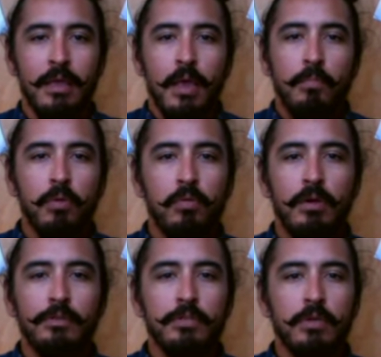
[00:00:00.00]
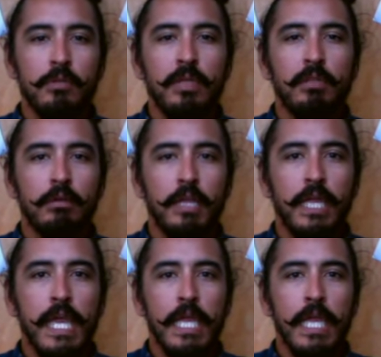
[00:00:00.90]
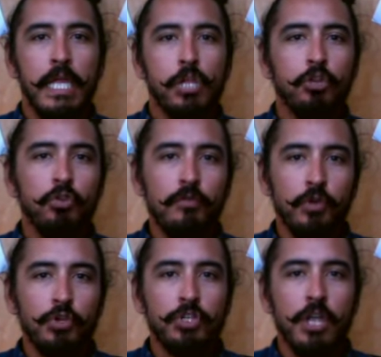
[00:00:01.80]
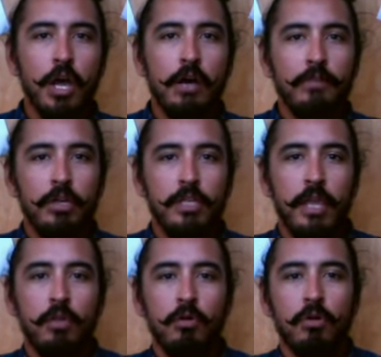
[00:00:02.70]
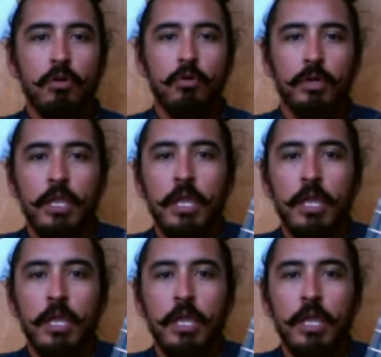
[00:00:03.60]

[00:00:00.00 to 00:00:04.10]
but we're also going to be learning a new version of our yellow chord.